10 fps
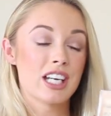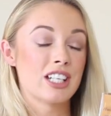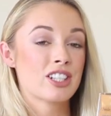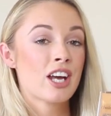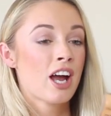
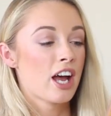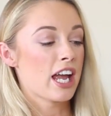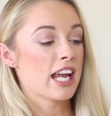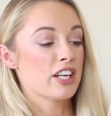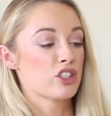It's
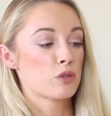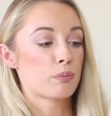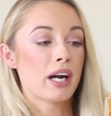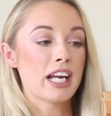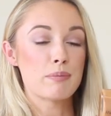a
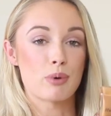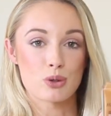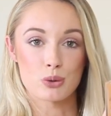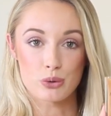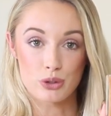spray
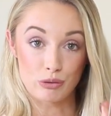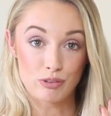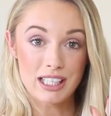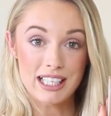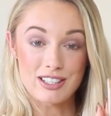bottle so
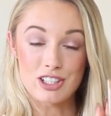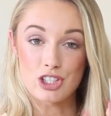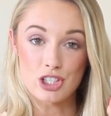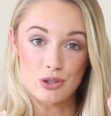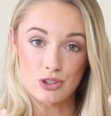really easy
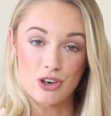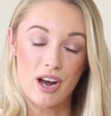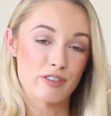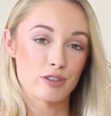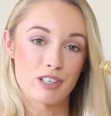to use, you
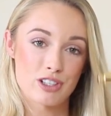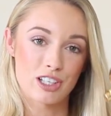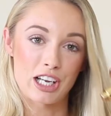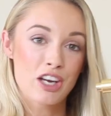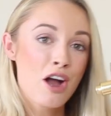don't have to risk
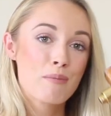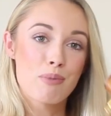like